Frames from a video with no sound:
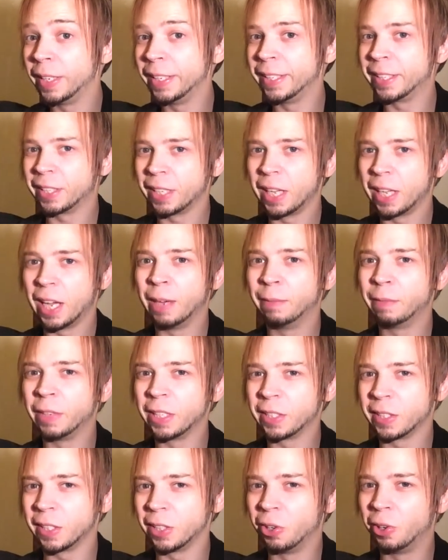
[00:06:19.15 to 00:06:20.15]
it's
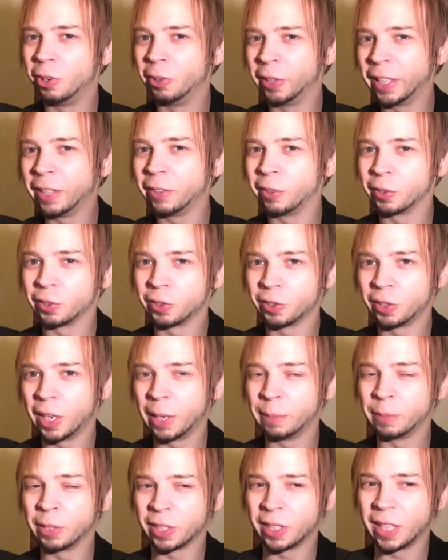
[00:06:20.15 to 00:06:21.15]
obviously all English that
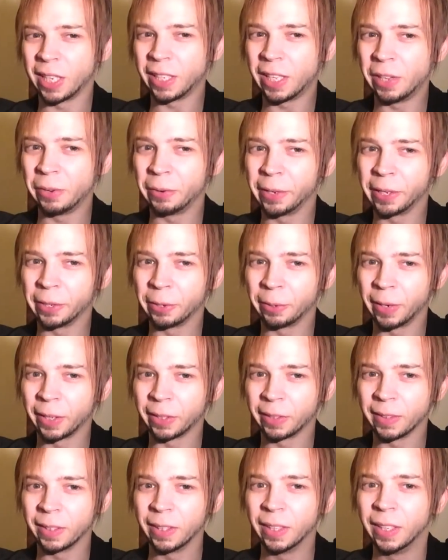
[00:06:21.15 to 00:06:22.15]
I'm just not hearing
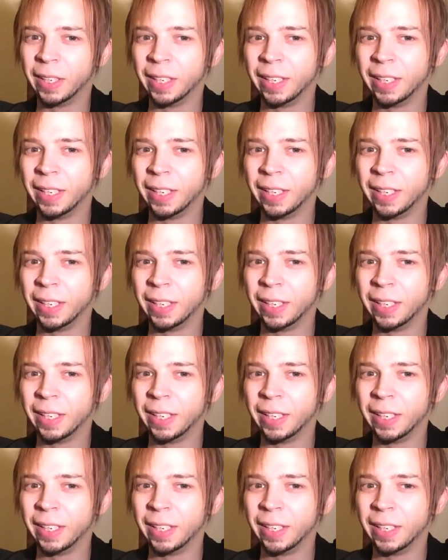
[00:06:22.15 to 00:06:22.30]
correctly.